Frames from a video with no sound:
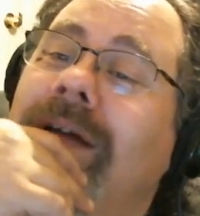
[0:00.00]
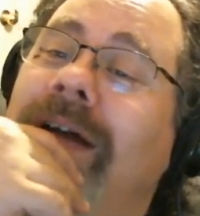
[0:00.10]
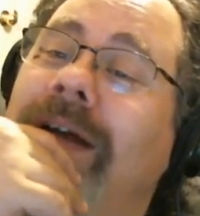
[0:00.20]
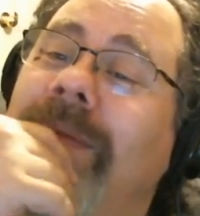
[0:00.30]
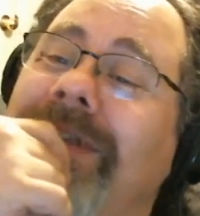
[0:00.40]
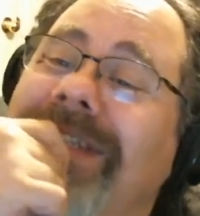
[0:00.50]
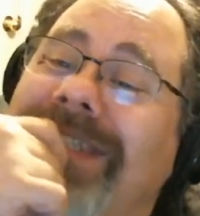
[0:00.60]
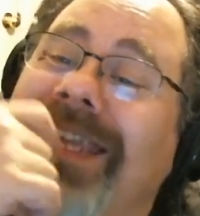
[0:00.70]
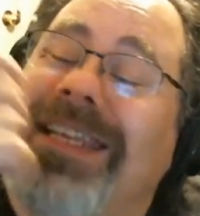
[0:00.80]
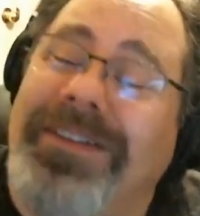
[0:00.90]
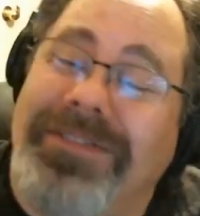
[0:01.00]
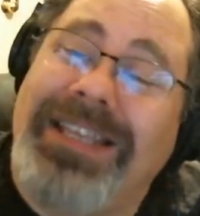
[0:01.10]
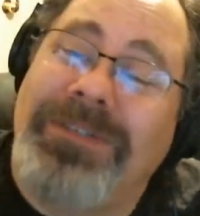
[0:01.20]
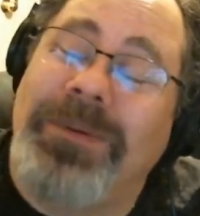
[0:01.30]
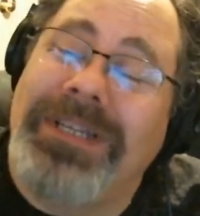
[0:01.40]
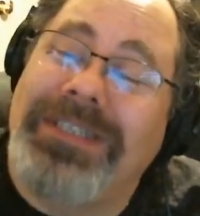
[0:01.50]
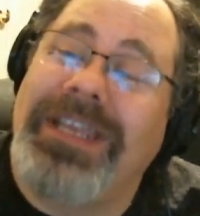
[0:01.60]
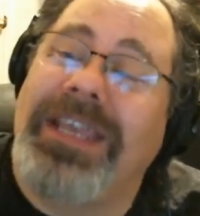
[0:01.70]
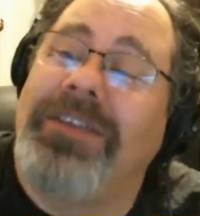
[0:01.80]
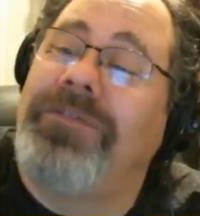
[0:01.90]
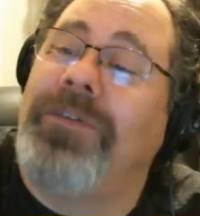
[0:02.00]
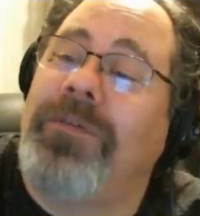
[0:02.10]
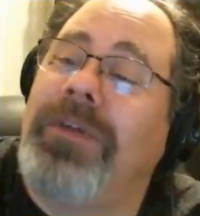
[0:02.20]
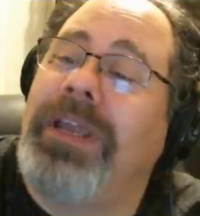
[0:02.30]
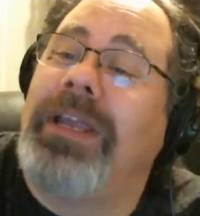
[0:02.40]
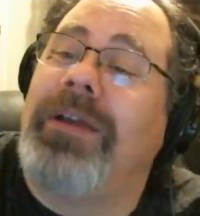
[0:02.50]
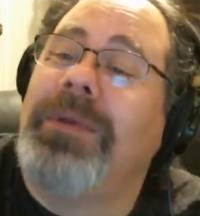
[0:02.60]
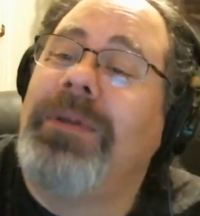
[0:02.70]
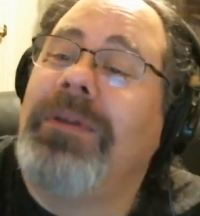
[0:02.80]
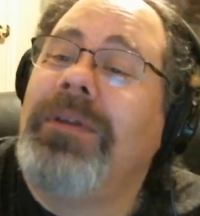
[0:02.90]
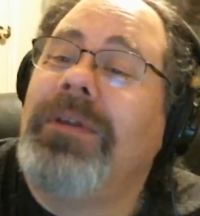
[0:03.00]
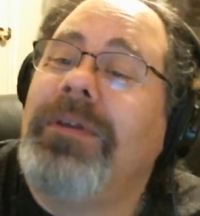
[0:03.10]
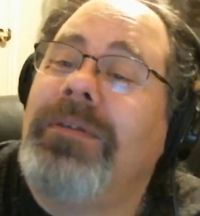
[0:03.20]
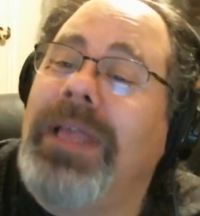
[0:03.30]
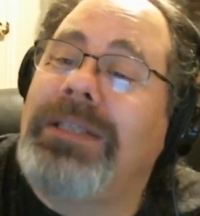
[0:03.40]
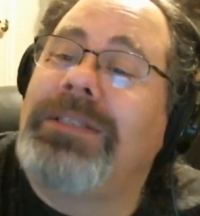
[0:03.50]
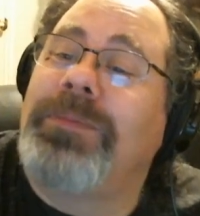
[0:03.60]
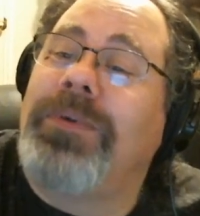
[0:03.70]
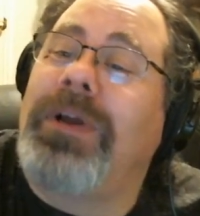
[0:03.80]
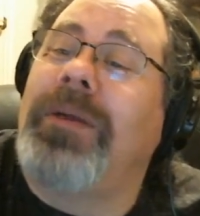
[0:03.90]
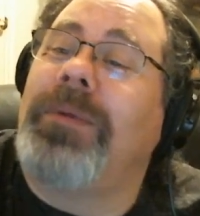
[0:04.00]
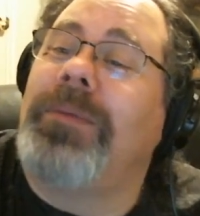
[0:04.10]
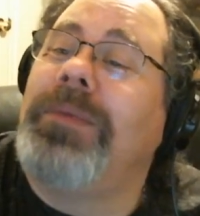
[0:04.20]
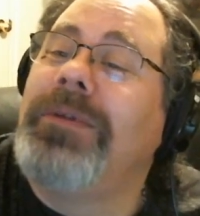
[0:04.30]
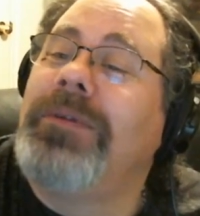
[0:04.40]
I'm just saying, if that's what it's saying for RAM, that's a problem.